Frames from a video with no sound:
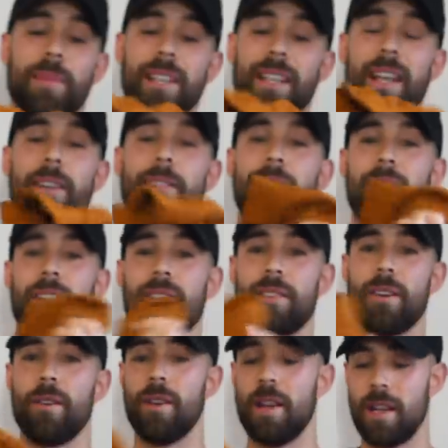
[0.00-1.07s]
be layering it.
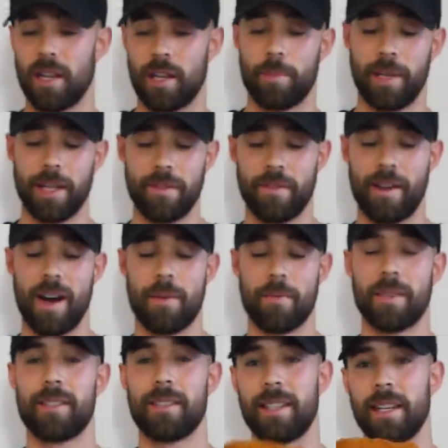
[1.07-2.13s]
So complete
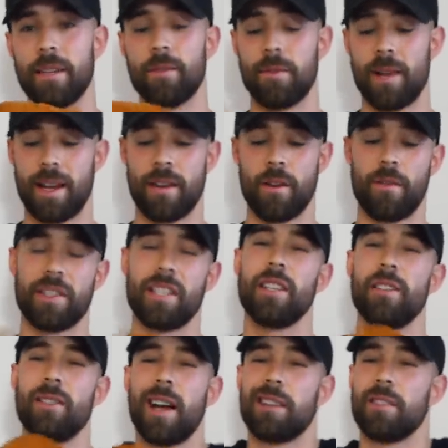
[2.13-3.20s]
vibe, steal. And obviously
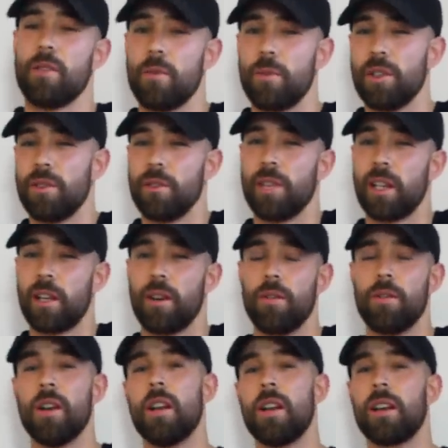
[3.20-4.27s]
you guys know Uniqlo.